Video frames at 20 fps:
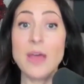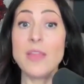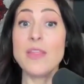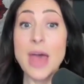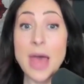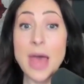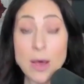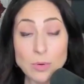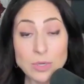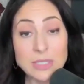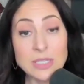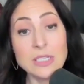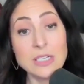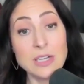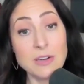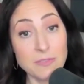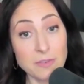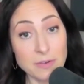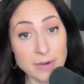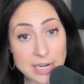That was a
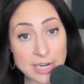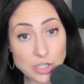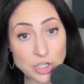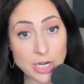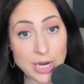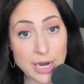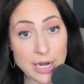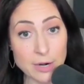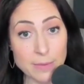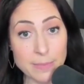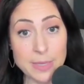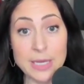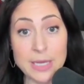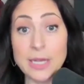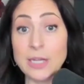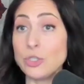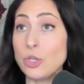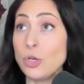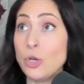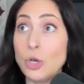differentiator
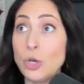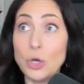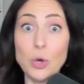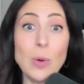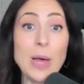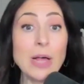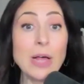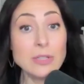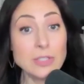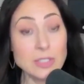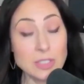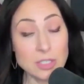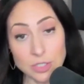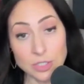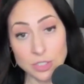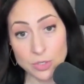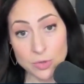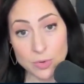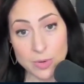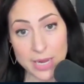because who else
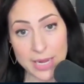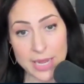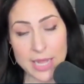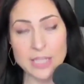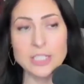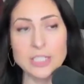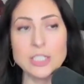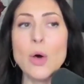is doing it?